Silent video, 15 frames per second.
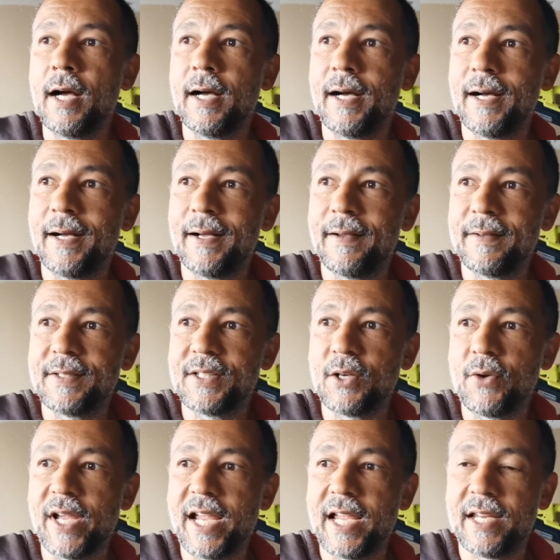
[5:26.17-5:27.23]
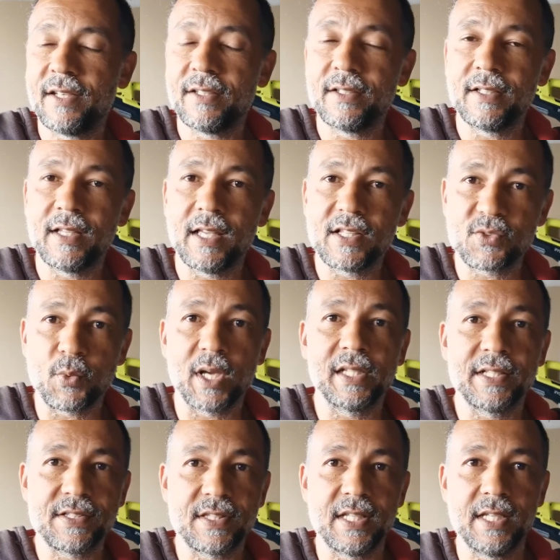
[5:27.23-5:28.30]
And as
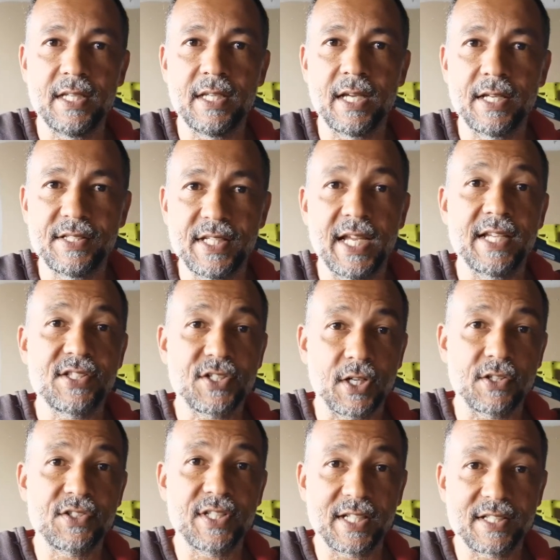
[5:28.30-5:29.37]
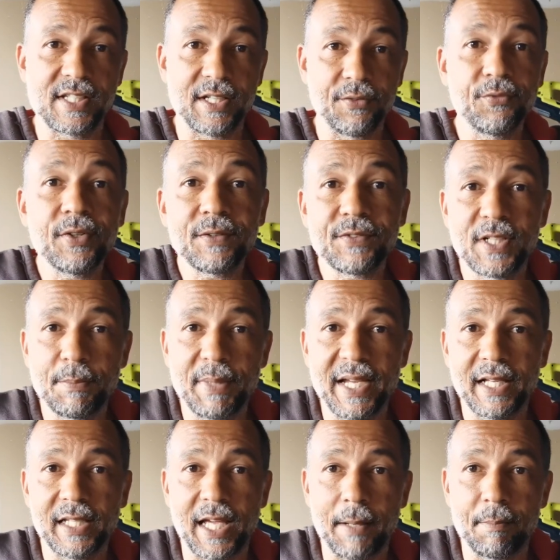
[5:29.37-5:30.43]
well as the DA Star 1650
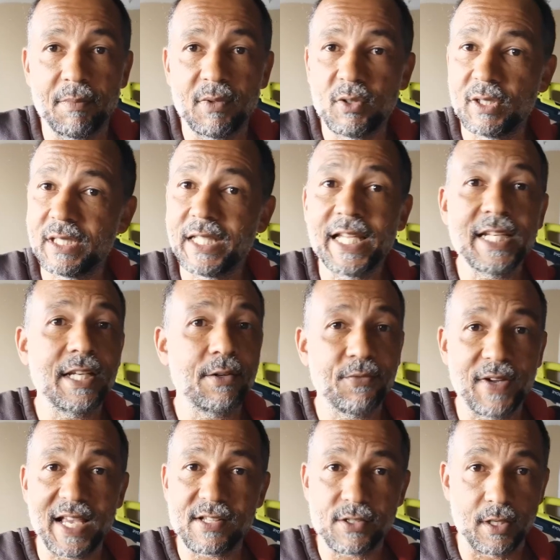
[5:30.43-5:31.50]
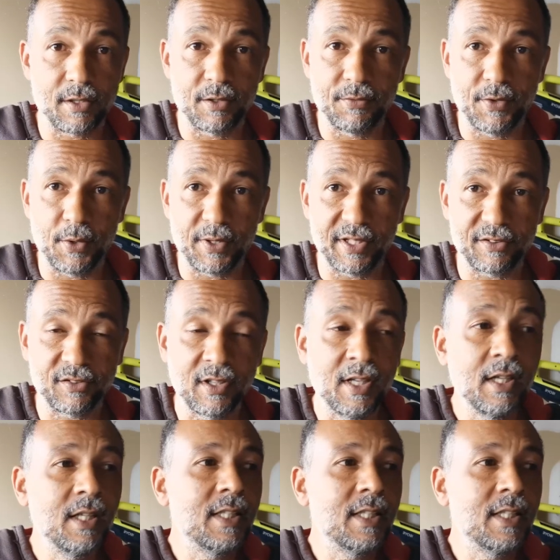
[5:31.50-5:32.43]
PLM, lightning fast autofocus.